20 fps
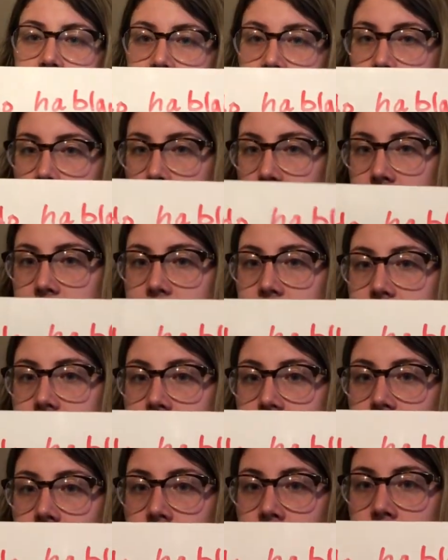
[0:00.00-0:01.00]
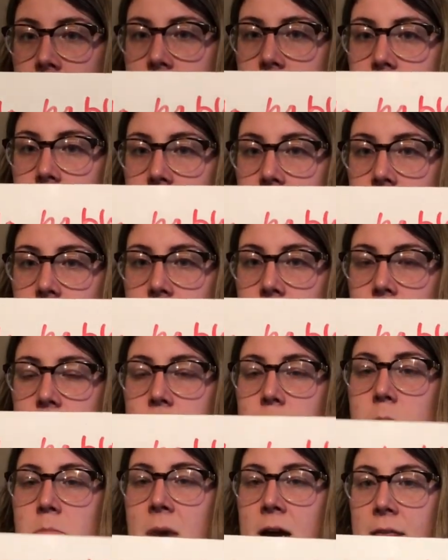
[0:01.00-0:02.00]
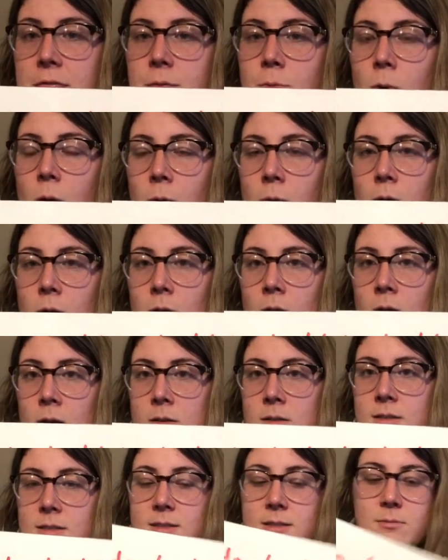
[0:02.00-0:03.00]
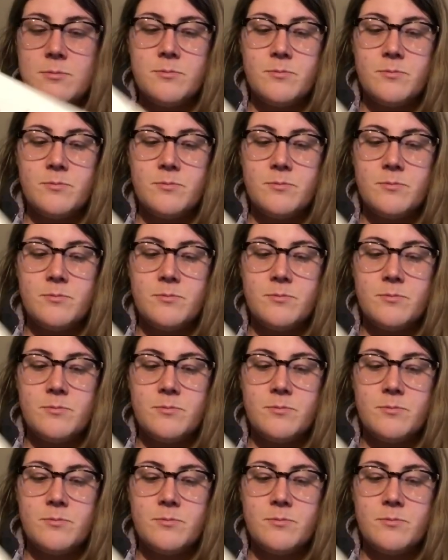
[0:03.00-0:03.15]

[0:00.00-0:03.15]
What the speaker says: I can't talk, my throat hurts.